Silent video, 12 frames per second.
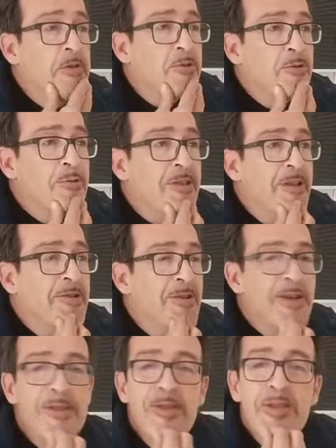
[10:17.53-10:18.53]
to tell you
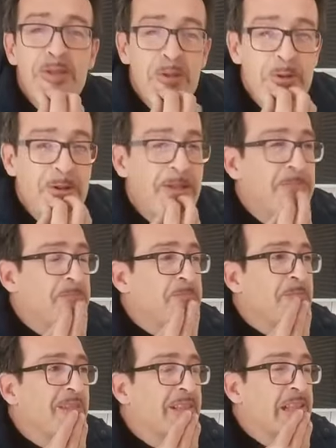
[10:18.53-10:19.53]
another story
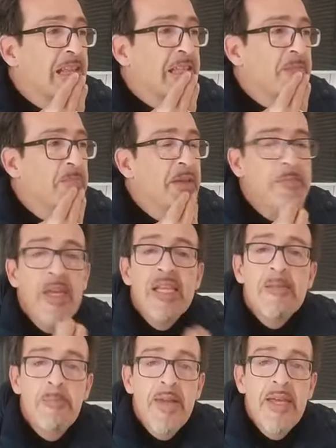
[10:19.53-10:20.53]
that maybe
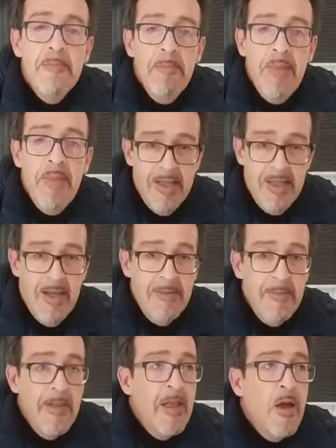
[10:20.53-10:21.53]
explain better
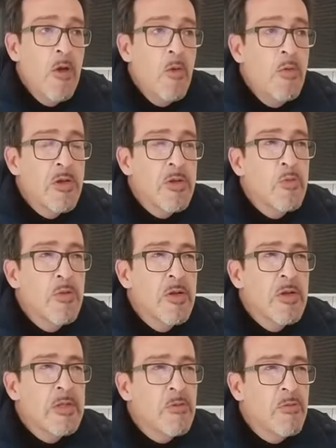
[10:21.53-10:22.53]
what
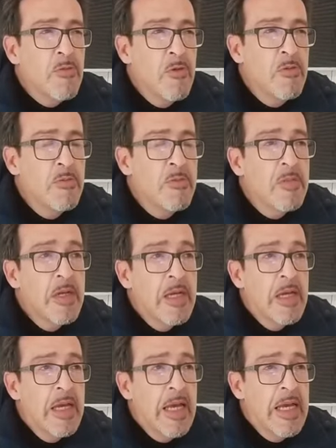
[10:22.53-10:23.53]
was Rome
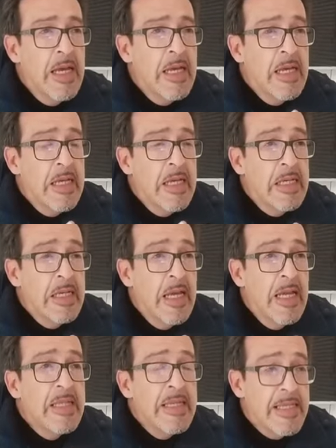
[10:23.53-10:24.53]

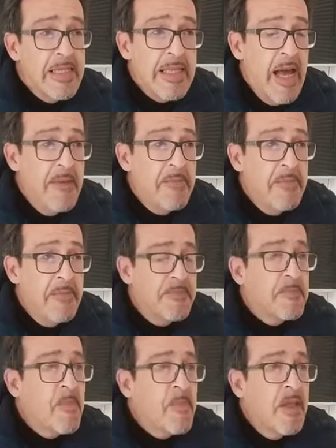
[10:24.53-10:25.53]
at this time,
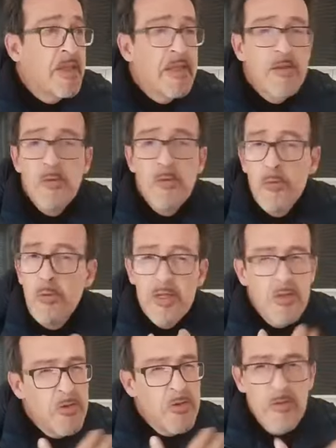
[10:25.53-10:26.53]
that it was
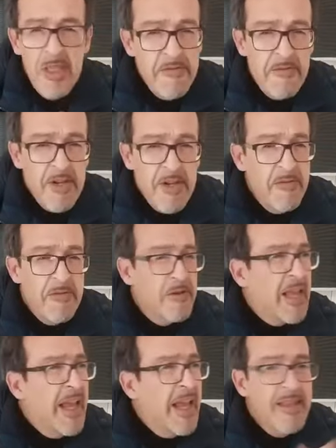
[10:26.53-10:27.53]
so different from
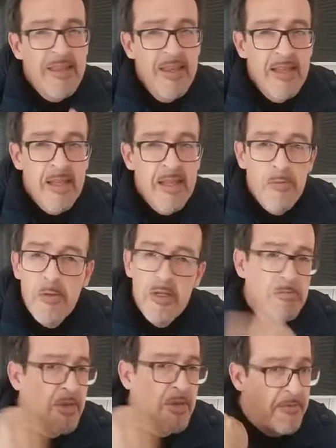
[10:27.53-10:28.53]
anything that was
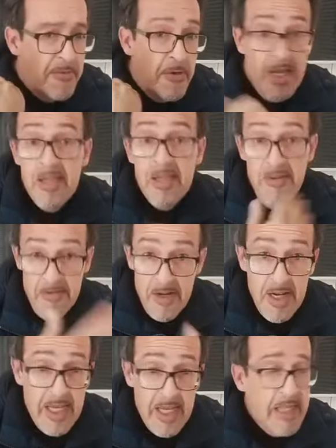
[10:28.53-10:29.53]
before and
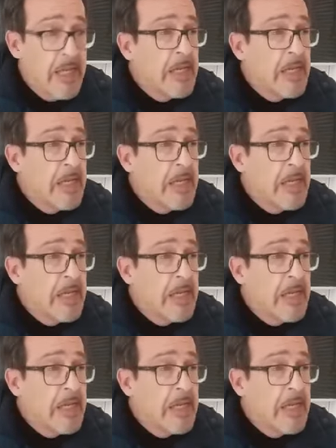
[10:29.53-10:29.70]
even later.